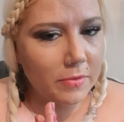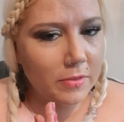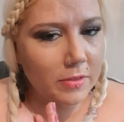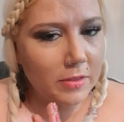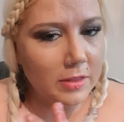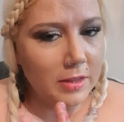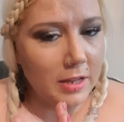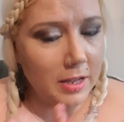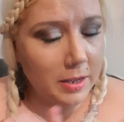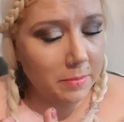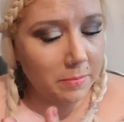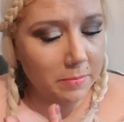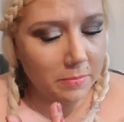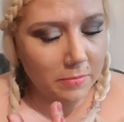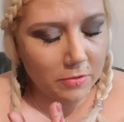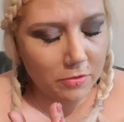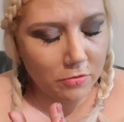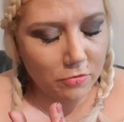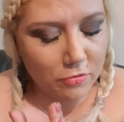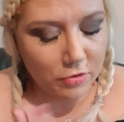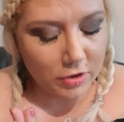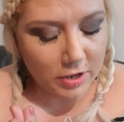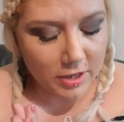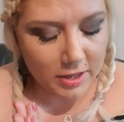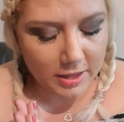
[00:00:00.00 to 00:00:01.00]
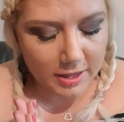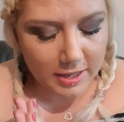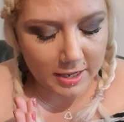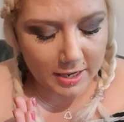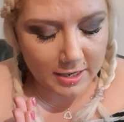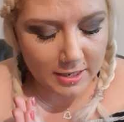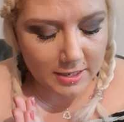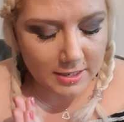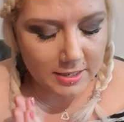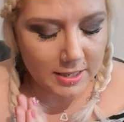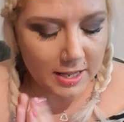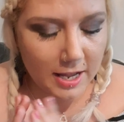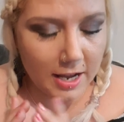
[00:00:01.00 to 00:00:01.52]
Name 3
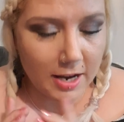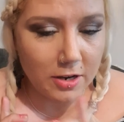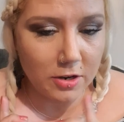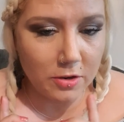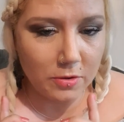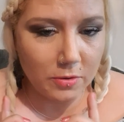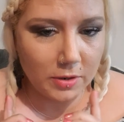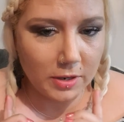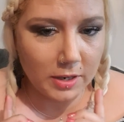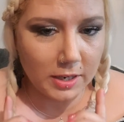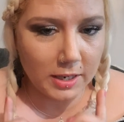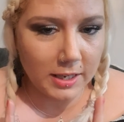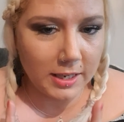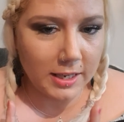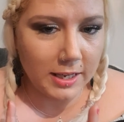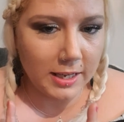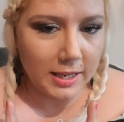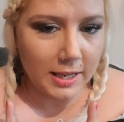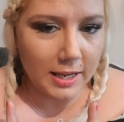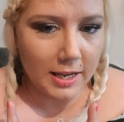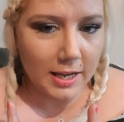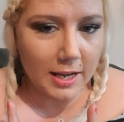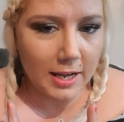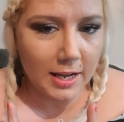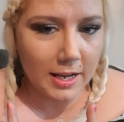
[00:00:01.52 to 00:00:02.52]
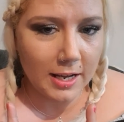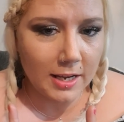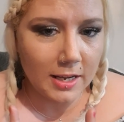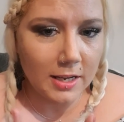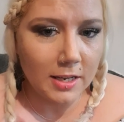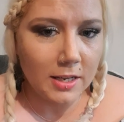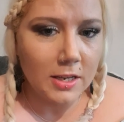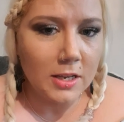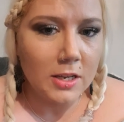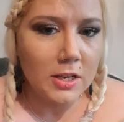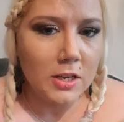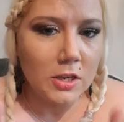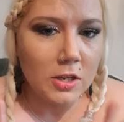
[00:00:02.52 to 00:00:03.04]
things then you can hear,
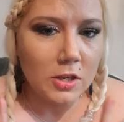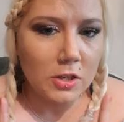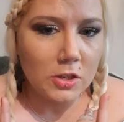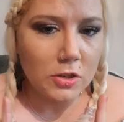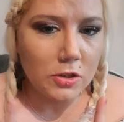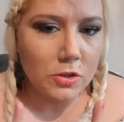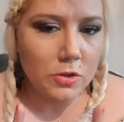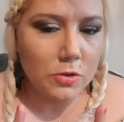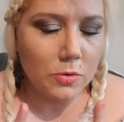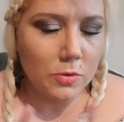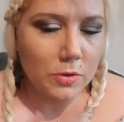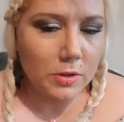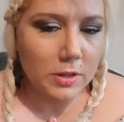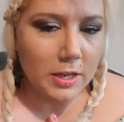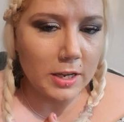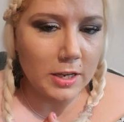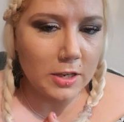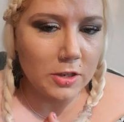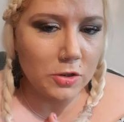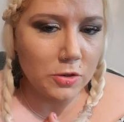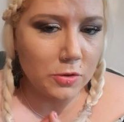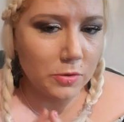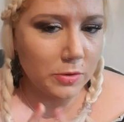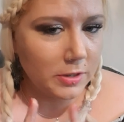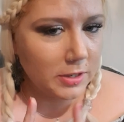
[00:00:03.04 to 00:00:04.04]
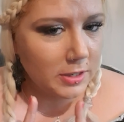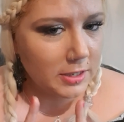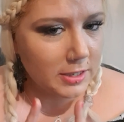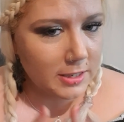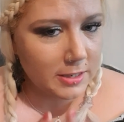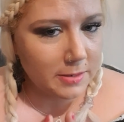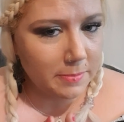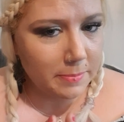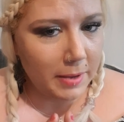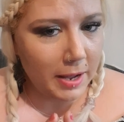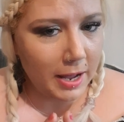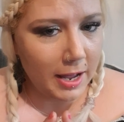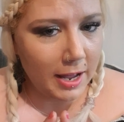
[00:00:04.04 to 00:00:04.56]
2 things you can
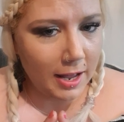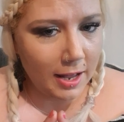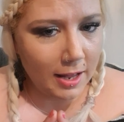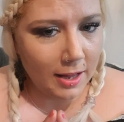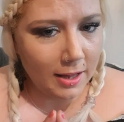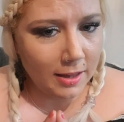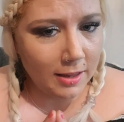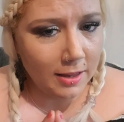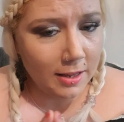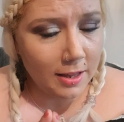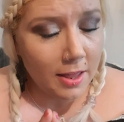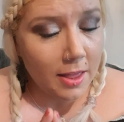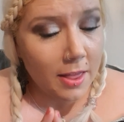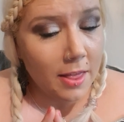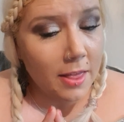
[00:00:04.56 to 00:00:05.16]
smell,